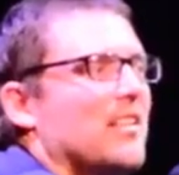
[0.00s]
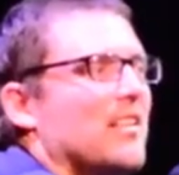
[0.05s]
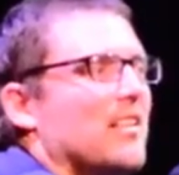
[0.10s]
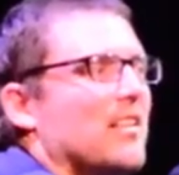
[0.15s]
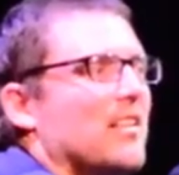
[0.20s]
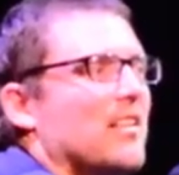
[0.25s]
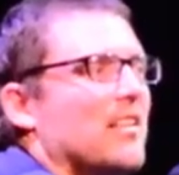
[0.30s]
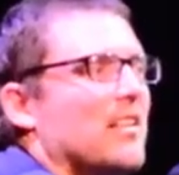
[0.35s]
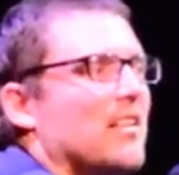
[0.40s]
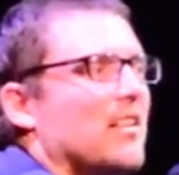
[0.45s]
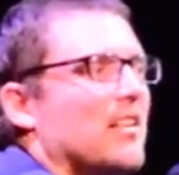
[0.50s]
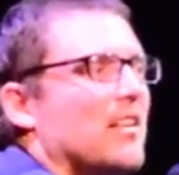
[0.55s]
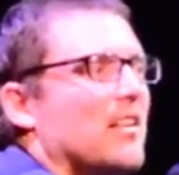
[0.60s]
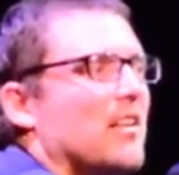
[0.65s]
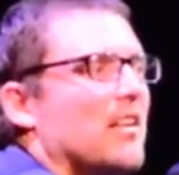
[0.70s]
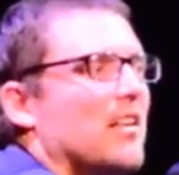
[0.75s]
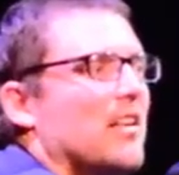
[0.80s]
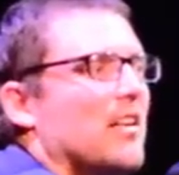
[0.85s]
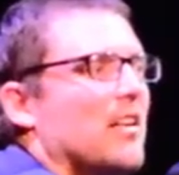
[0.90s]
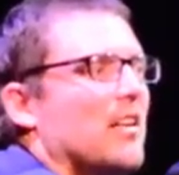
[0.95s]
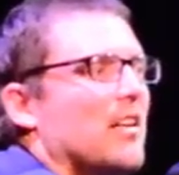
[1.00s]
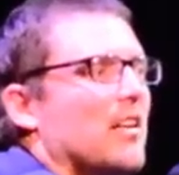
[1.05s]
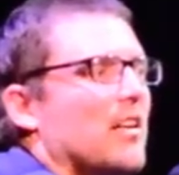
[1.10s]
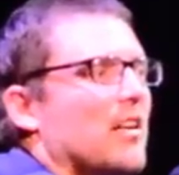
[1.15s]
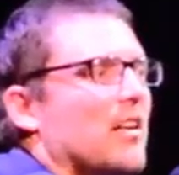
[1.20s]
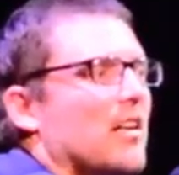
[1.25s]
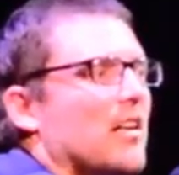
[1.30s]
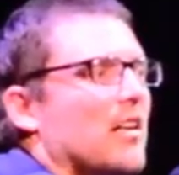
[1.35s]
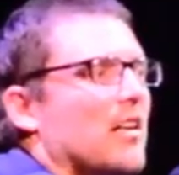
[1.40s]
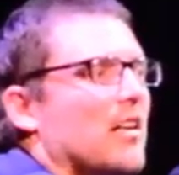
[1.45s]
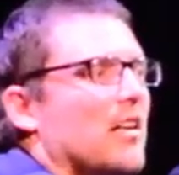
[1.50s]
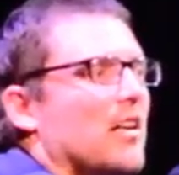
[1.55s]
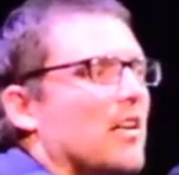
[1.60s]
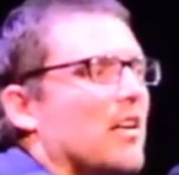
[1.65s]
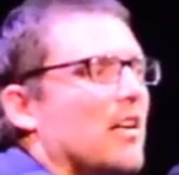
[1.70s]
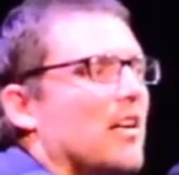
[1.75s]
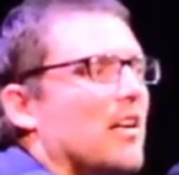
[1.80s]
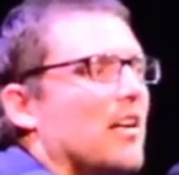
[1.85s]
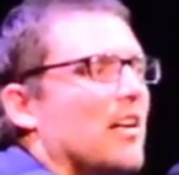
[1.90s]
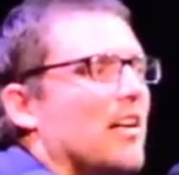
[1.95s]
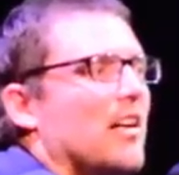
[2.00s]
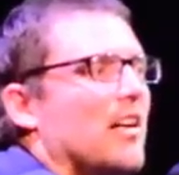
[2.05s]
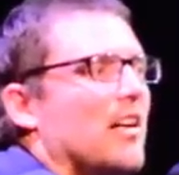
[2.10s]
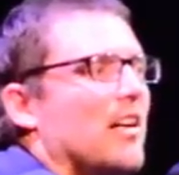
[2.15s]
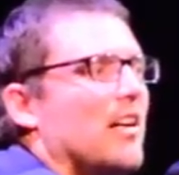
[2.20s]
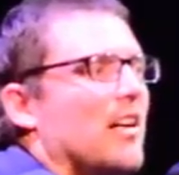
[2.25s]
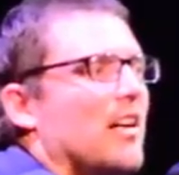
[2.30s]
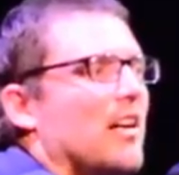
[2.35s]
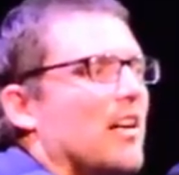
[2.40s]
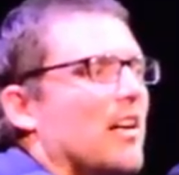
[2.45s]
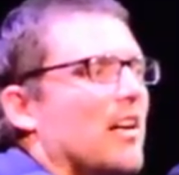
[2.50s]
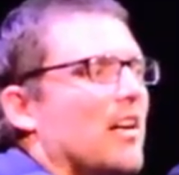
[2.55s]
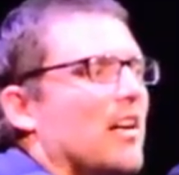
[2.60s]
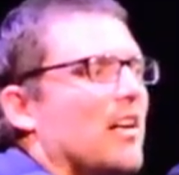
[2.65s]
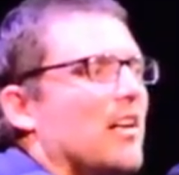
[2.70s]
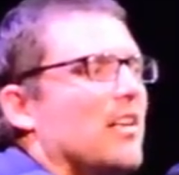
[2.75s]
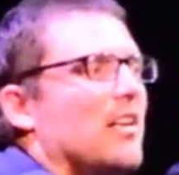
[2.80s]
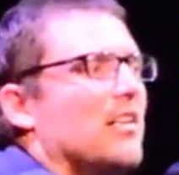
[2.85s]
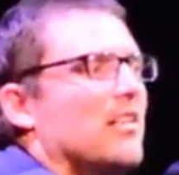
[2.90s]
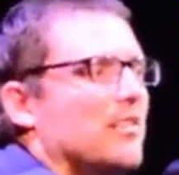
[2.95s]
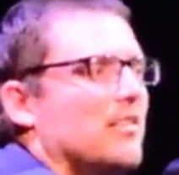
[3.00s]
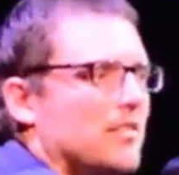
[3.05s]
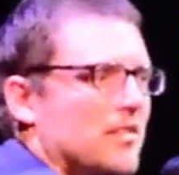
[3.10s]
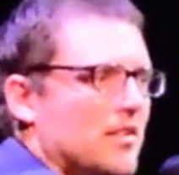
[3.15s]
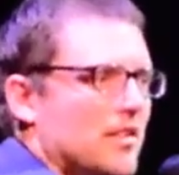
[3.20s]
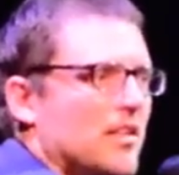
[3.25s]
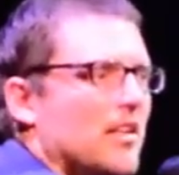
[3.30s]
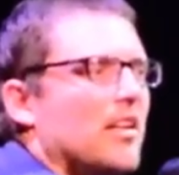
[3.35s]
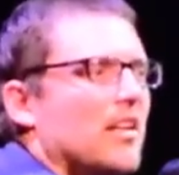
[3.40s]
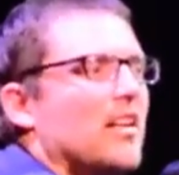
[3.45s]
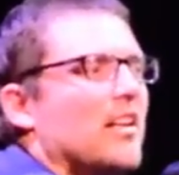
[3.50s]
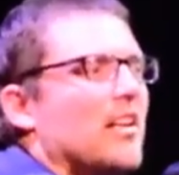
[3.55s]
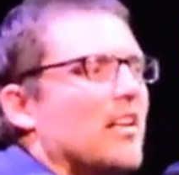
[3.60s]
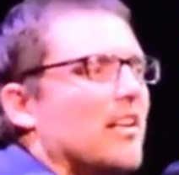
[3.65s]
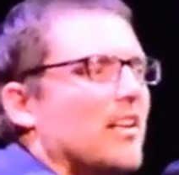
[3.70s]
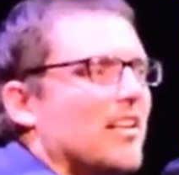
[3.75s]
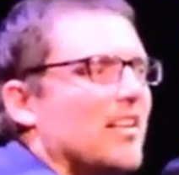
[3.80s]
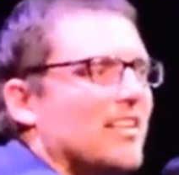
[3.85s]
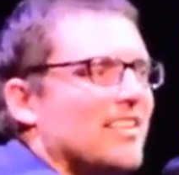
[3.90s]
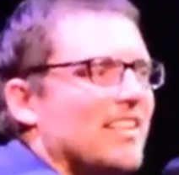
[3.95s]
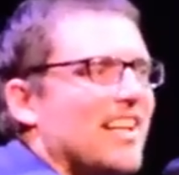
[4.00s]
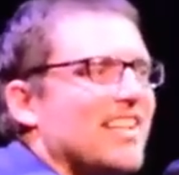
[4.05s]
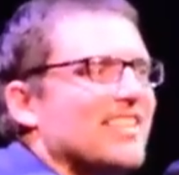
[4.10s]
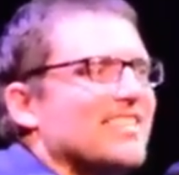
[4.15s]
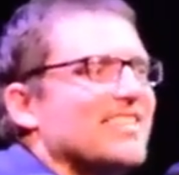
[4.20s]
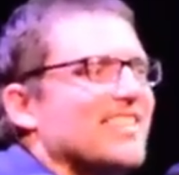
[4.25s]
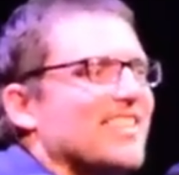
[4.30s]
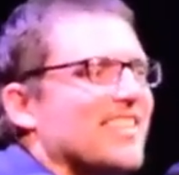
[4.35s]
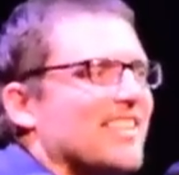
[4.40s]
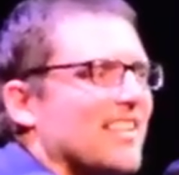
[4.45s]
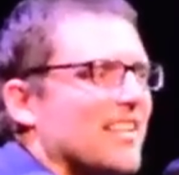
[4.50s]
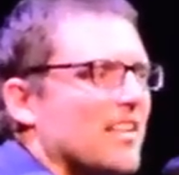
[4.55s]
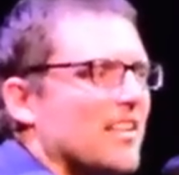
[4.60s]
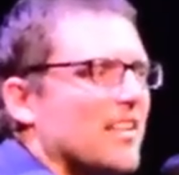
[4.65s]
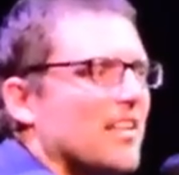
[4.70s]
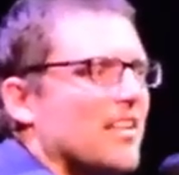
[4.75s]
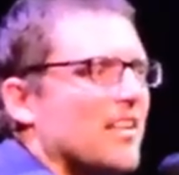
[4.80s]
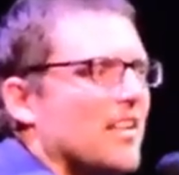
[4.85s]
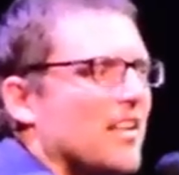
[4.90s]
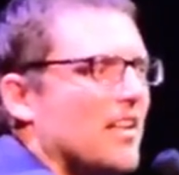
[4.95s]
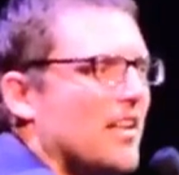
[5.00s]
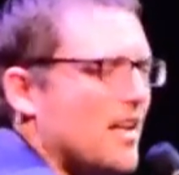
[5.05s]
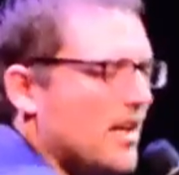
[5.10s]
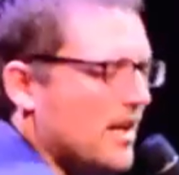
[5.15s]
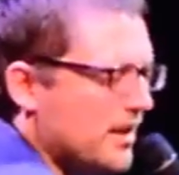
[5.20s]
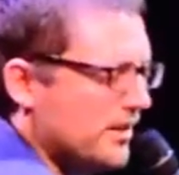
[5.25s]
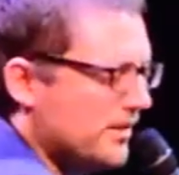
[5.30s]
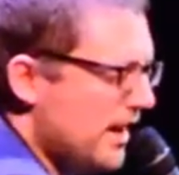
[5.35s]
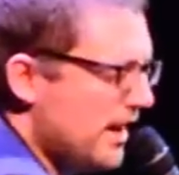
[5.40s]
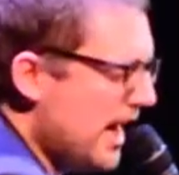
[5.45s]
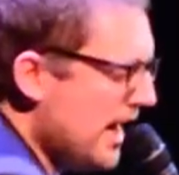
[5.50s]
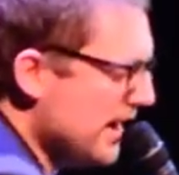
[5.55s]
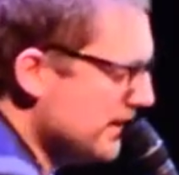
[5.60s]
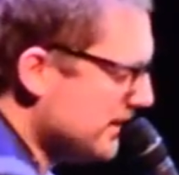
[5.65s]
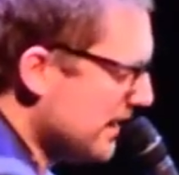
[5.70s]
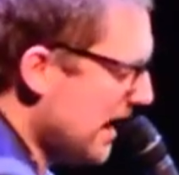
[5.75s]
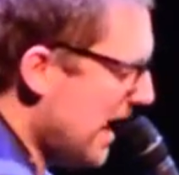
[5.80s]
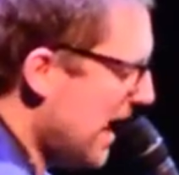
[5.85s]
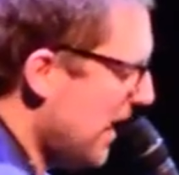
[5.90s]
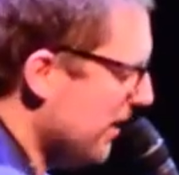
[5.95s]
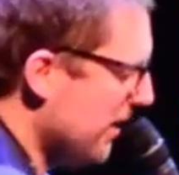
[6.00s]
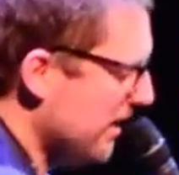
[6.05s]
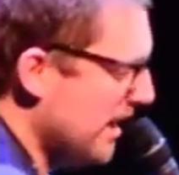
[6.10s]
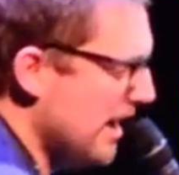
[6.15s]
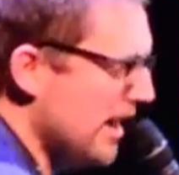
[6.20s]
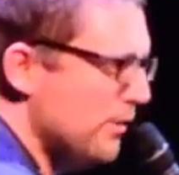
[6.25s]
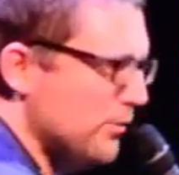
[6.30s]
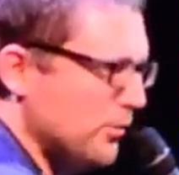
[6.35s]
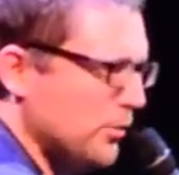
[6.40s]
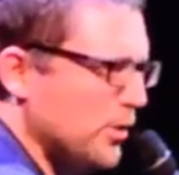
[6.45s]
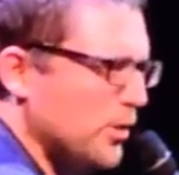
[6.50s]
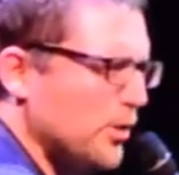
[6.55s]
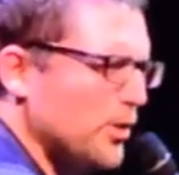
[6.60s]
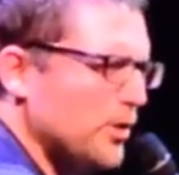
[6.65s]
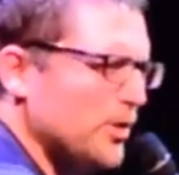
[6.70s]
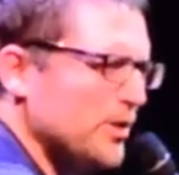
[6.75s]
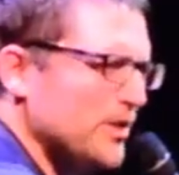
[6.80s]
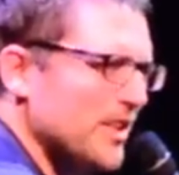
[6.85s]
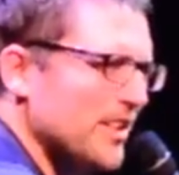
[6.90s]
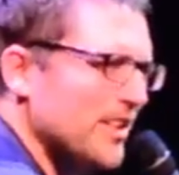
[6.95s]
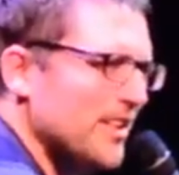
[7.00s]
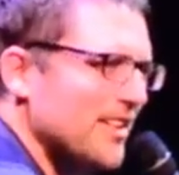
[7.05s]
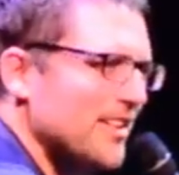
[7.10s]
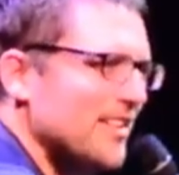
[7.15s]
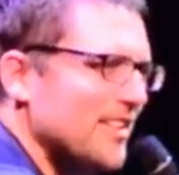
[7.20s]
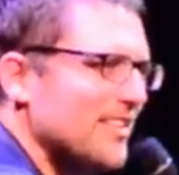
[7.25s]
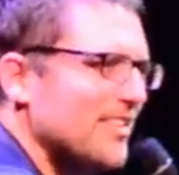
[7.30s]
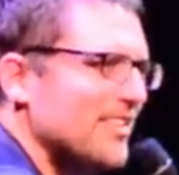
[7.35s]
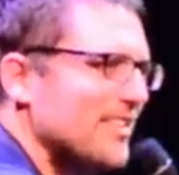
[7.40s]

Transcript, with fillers: They don't really care for freedom. That's, that's how they rule, yeah.